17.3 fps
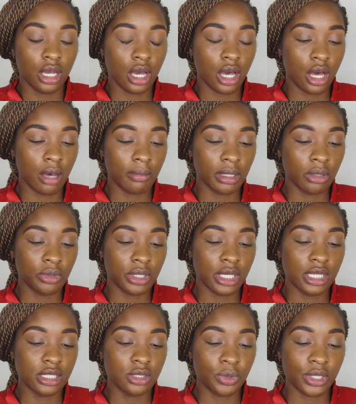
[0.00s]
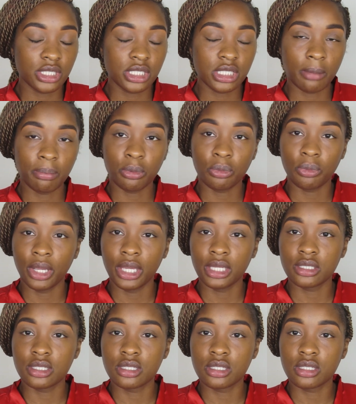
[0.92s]
It's what
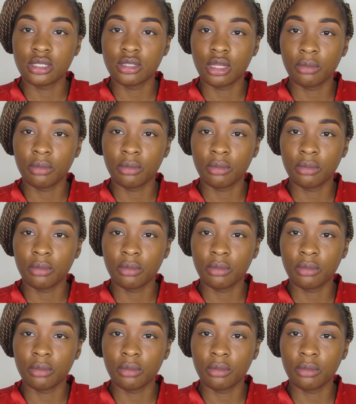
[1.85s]
separates